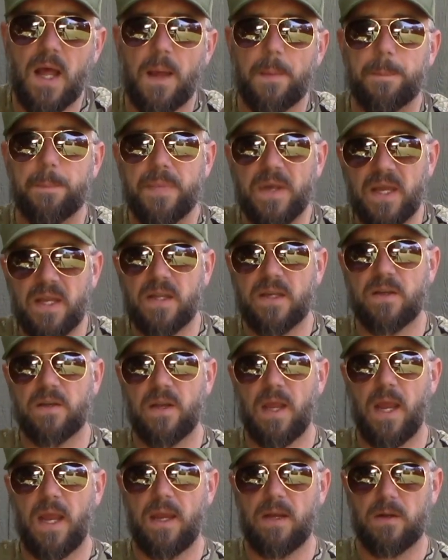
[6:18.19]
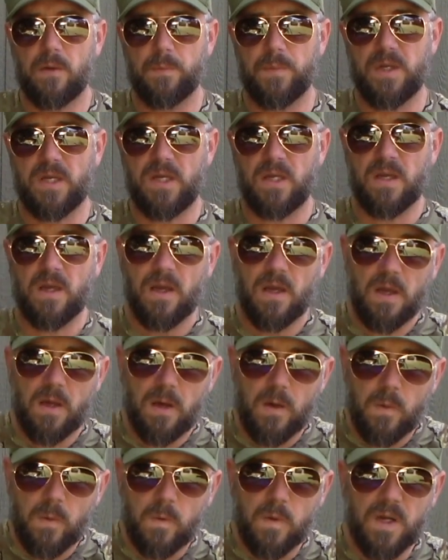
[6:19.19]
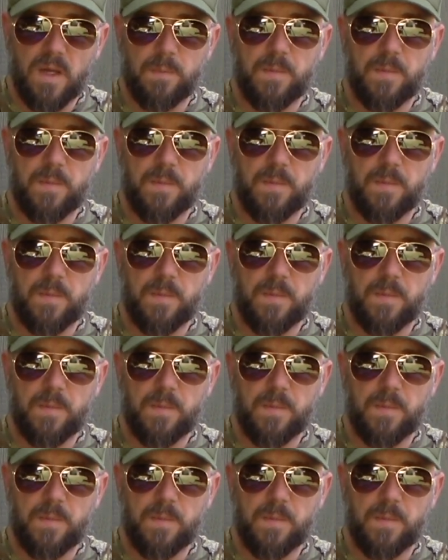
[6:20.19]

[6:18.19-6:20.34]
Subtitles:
I bet it could handle me when